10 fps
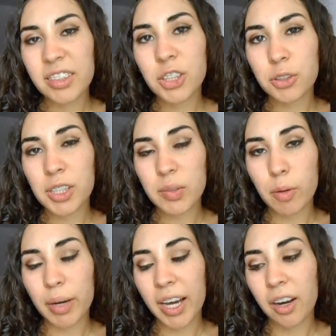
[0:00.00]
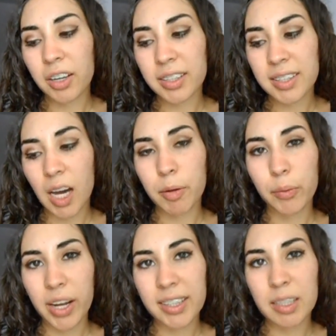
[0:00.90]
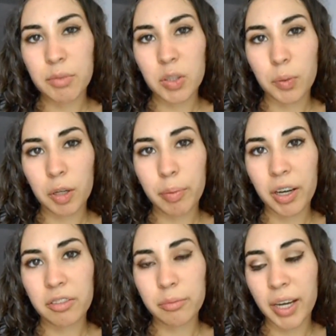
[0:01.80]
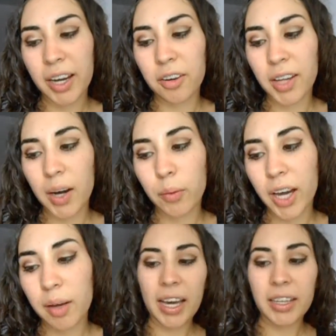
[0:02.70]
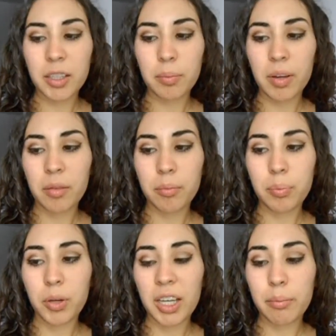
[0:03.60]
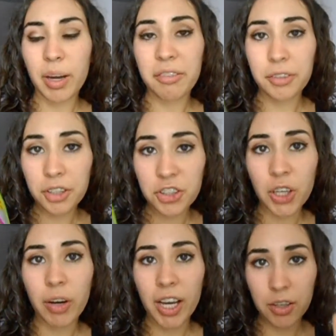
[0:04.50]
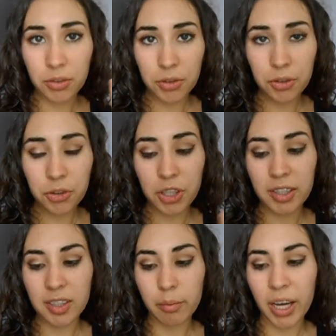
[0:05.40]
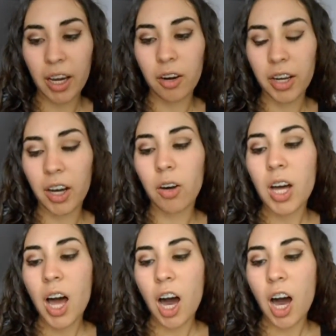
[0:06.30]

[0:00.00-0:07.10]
do this while my hair is sopping wet. It seems to work better for my hair that way. End up putting in my first gel. I use two gels on my hair now.